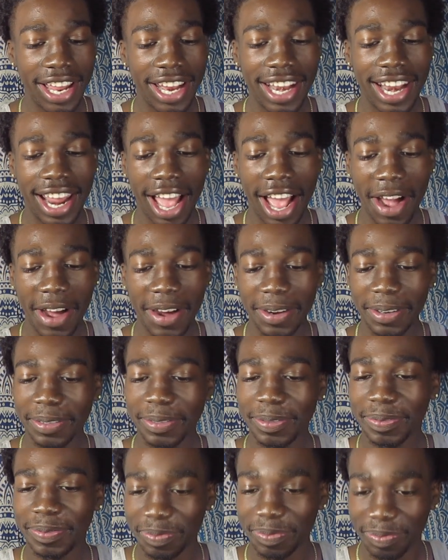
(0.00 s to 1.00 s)
No.
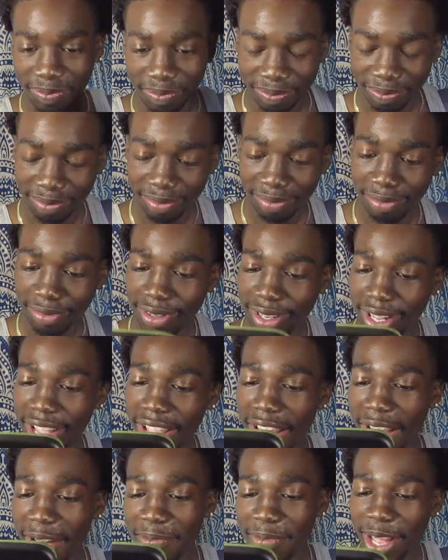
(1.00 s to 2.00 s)

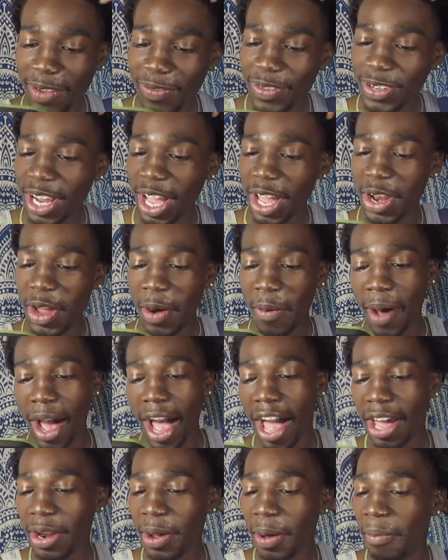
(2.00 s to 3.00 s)
I'm definitely not no
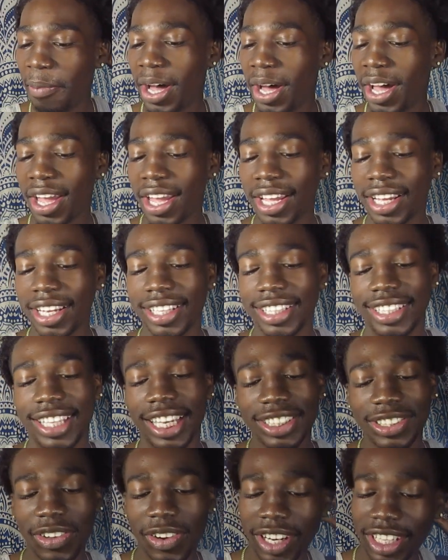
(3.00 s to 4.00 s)
bottom, but
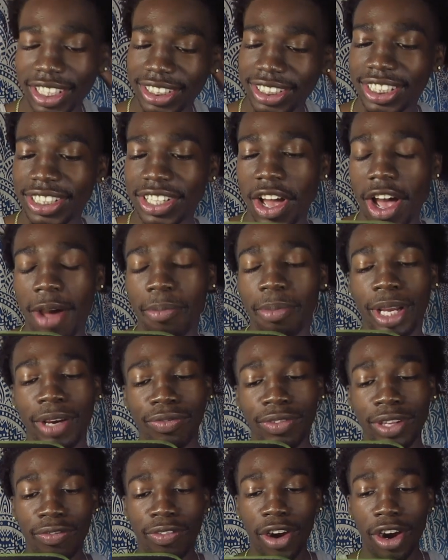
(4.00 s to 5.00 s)
that's crazy. No, I'm
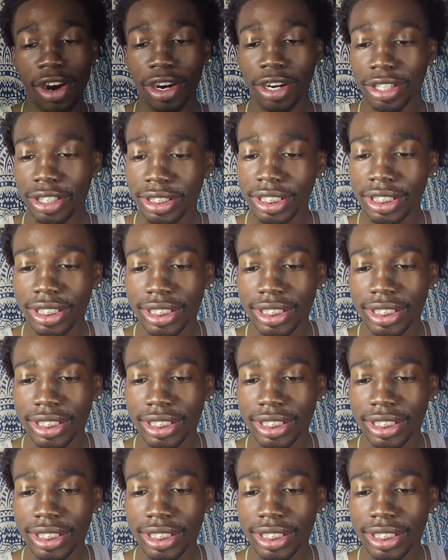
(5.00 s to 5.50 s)
definitely verse.